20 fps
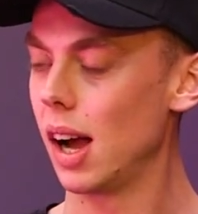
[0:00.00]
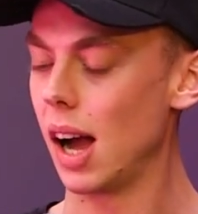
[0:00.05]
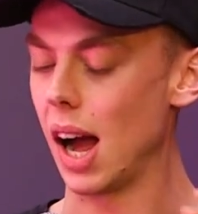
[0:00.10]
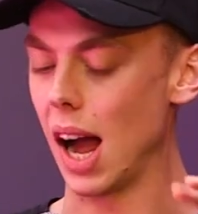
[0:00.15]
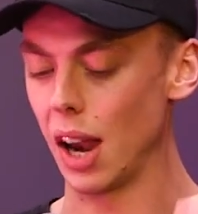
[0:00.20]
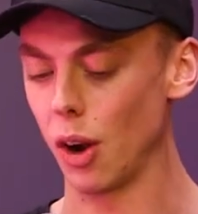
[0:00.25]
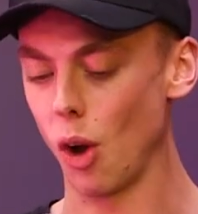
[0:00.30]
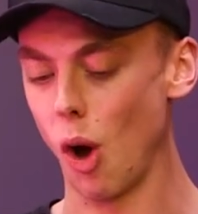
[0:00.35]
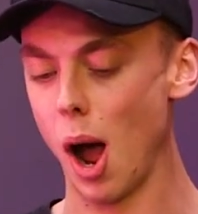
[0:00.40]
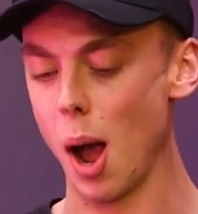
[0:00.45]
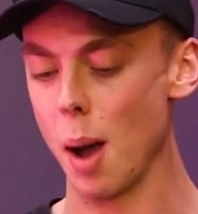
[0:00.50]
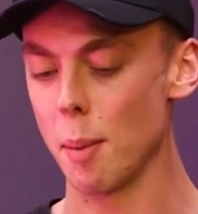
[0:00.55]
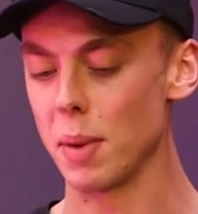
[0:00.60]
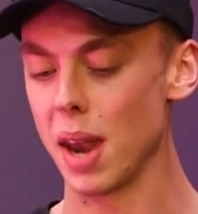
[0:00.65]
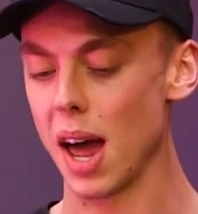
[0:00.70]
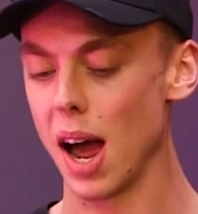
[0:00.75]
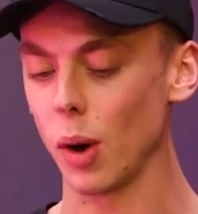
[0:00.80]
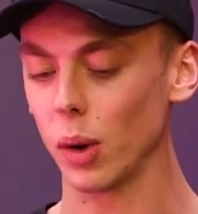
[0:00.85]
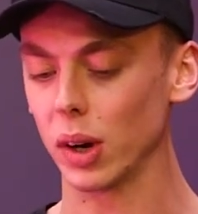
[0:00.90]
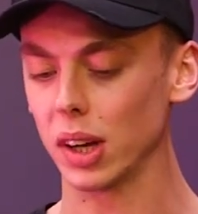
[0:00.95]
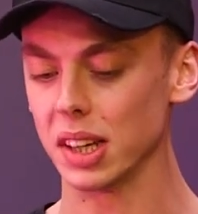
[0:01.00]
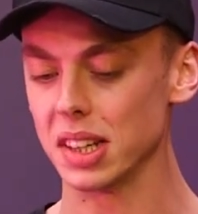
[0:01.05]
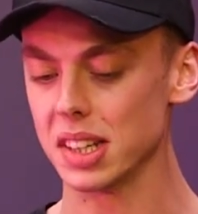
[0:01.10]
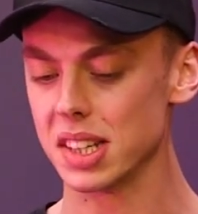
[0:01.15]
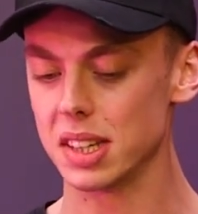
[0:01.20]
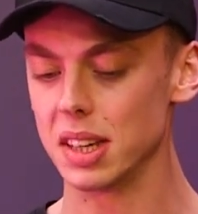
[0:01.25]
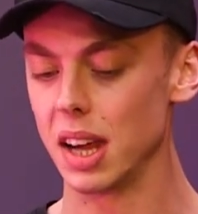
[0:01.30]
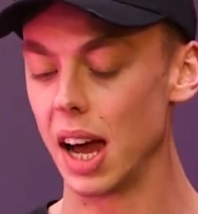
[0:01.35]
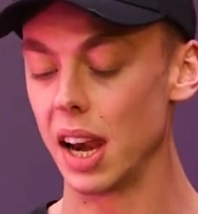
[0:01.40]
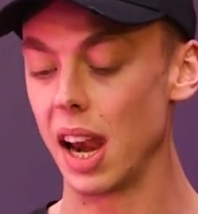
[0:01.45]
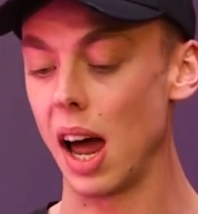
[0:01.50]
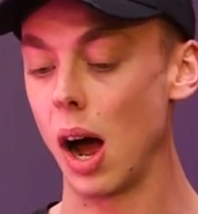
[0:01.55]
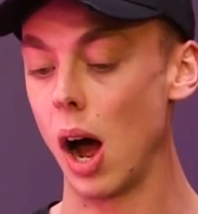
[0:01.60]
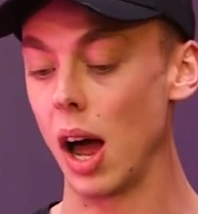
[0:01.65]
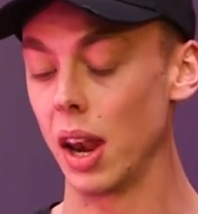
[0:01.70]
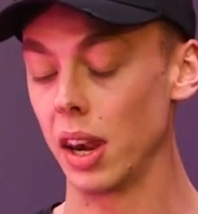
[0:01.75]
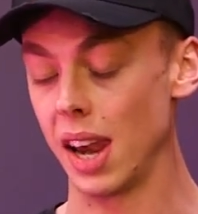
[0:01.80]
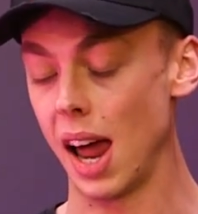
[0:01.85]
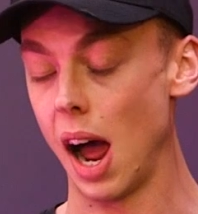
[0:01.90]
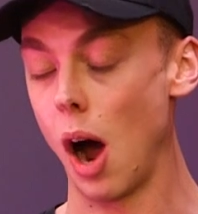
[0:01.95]
and I
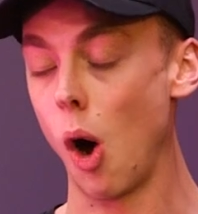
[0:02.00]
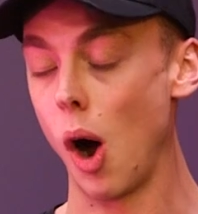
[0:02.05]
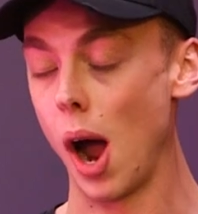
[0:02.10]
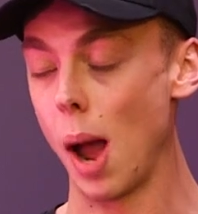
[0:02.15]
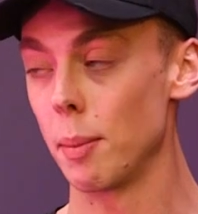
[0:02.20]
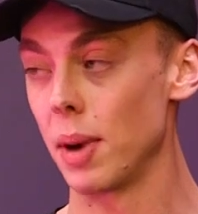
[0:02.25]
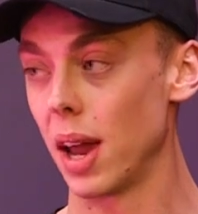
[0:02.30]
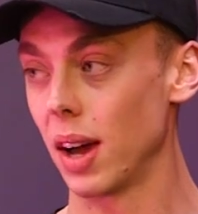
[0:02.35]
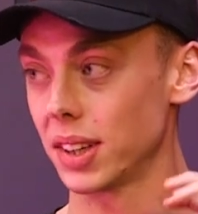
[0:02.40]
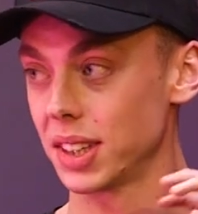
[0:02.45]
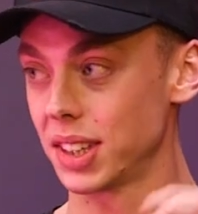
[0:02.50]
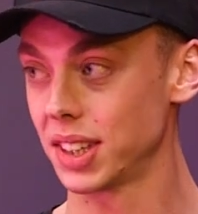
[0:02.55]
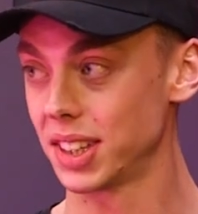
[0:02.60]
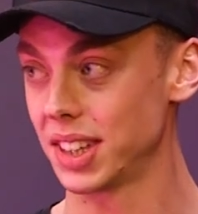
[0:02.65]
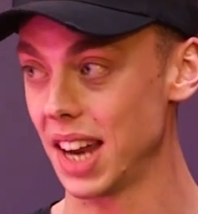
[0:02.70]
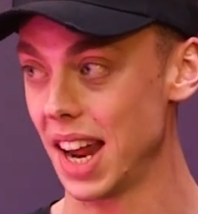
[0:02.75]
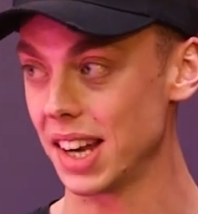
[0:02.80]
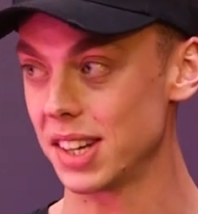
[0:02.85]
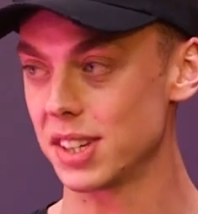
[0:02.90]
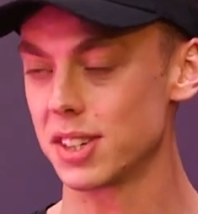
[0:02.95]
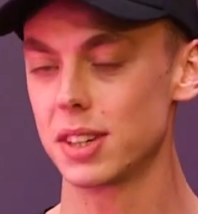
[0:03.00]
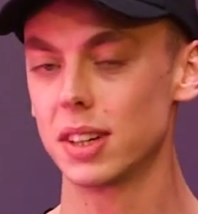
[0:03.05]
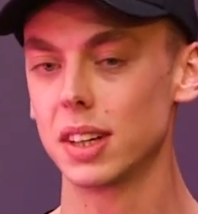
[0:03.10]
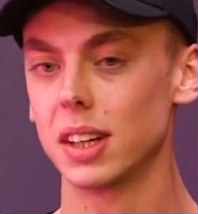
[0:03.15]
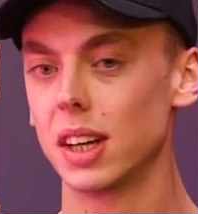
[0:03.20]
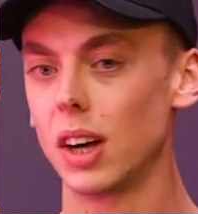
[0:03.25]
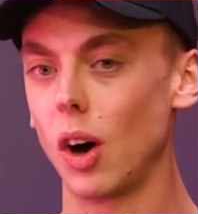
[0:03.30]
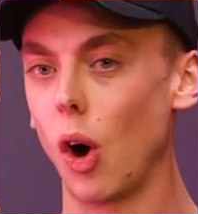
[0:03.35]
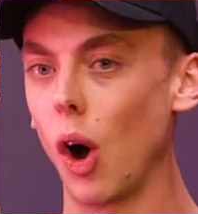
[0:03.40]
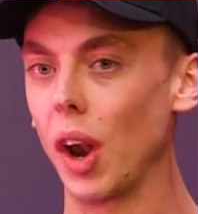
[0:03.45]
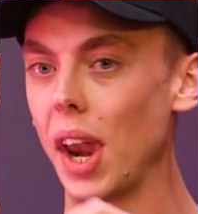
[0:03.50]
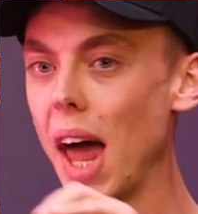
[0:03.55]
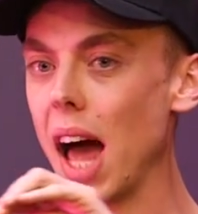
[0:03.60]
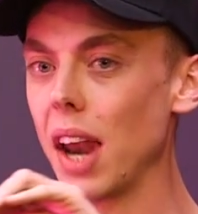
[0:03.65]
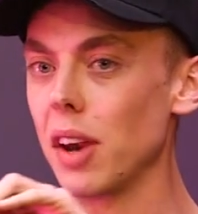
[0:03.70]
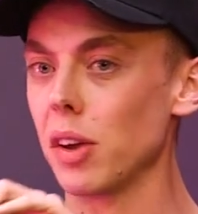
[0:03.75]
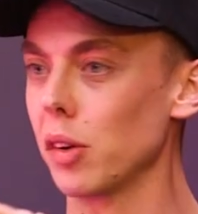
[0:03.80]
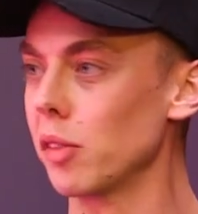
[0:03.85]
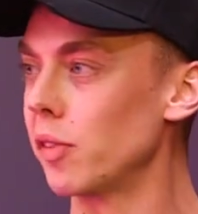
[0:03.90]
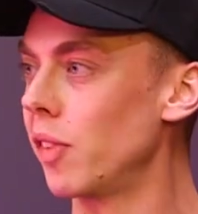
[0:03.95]
am now set on
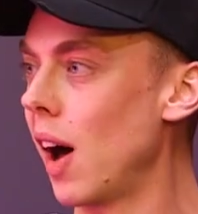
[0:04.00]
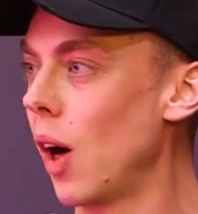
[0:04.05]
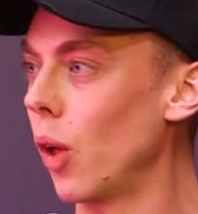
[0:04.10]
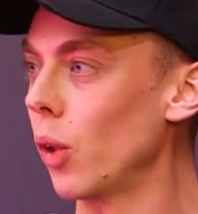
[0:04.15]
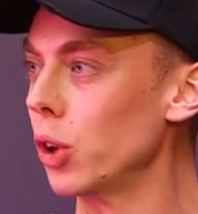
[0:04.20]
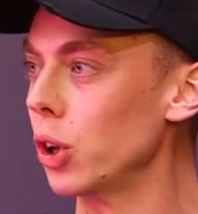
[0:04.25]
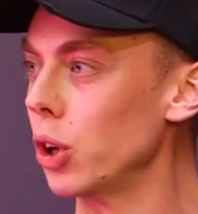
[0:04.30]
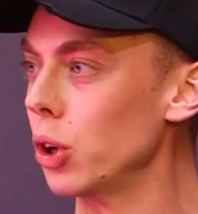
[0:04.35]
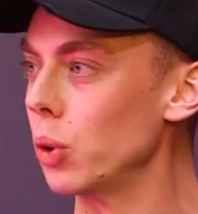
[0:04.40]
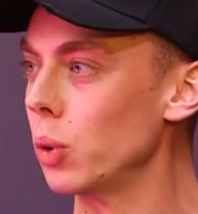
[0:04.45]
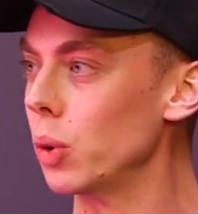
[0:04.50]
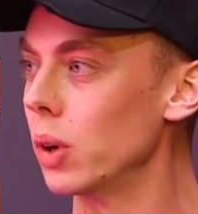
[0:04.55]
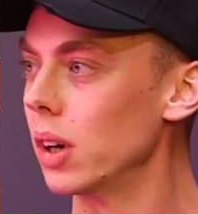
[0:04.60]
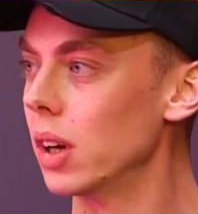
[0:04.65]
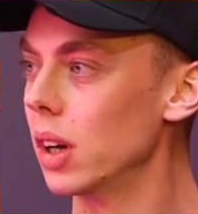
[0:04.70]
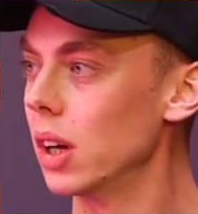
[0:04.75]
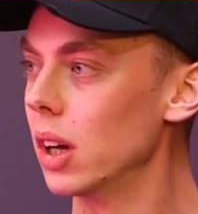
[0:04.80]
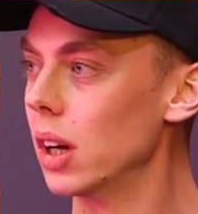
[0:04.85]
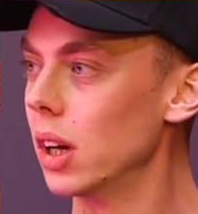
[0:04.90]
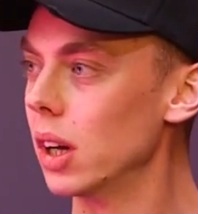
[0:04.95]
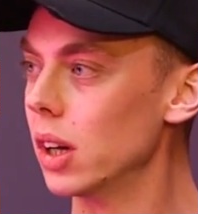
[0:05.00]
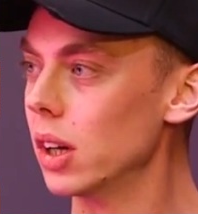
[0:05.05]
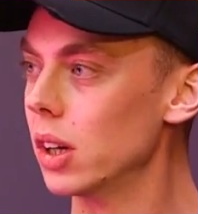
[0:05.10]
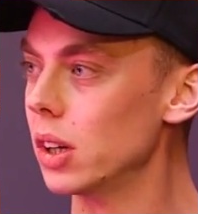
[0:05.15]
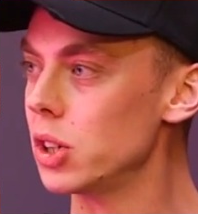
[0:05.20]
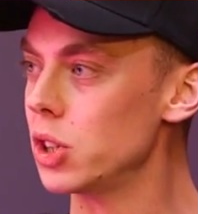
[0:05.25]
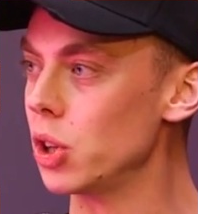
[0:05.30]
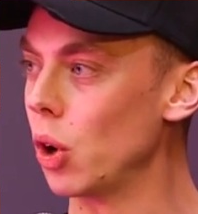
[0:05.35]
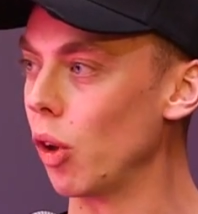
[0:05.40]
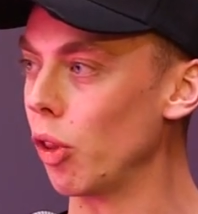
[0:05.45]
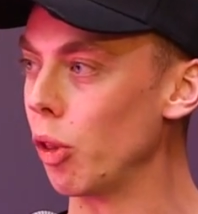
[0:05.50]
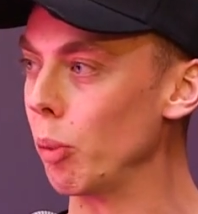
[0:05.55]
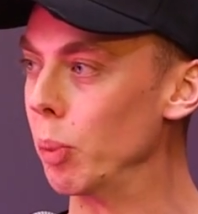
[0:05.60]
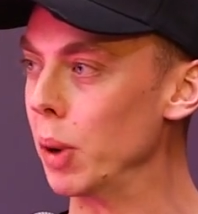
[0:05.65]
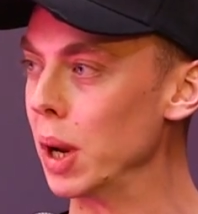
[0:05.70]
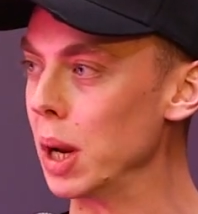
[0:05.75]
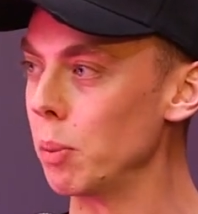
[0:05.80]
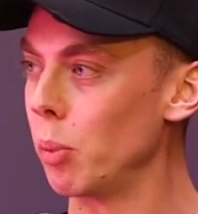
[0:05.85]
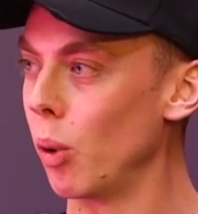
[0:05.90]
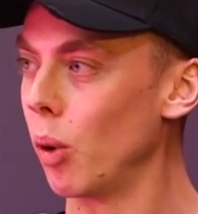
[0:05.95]
adding value to other
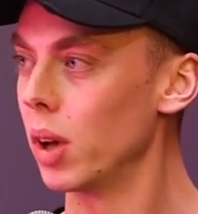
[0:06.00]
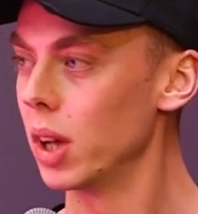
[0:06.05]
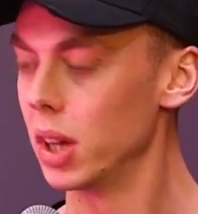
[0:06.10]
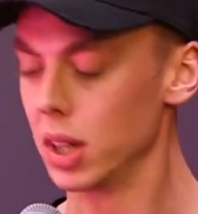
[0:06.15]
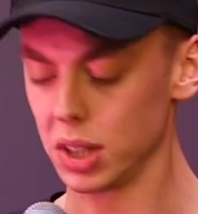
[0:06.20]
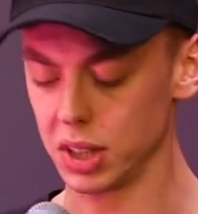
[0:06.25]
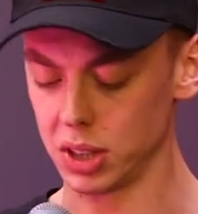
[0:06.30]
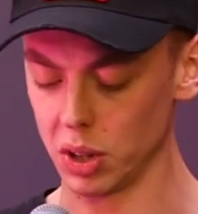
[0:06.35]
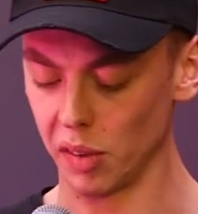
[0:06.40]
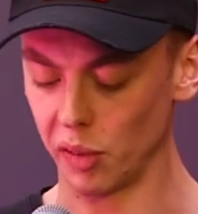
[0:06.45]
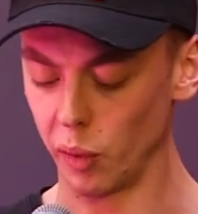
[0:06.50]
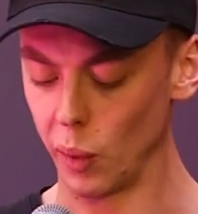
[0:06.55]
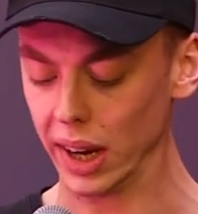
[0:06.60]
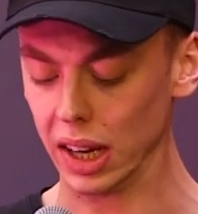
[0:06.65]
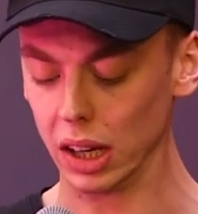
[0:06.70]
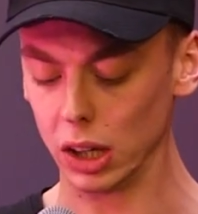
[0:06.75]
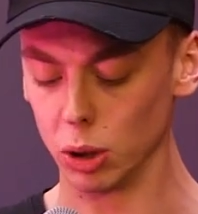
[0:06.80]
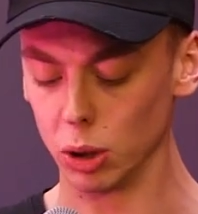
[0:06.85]
people. So if we can